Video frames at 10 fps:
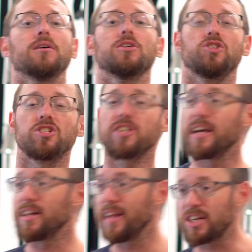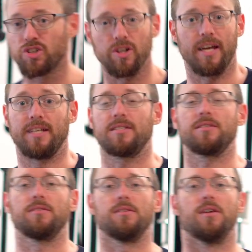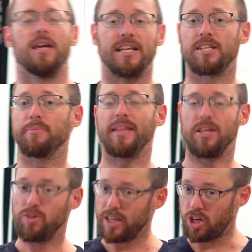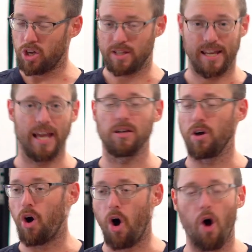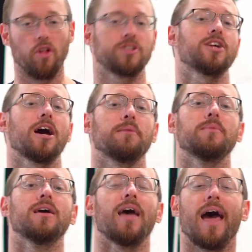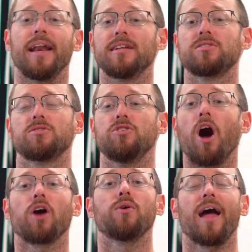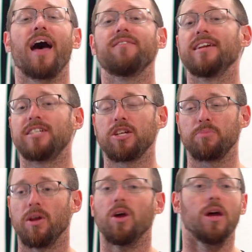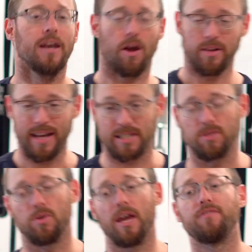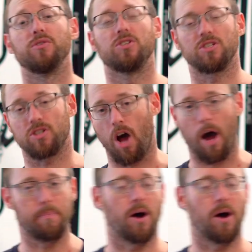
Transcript: just like electrolytes. It's something that you can take all the time, and it's not going to have any detriment. Now, yes, if you just hop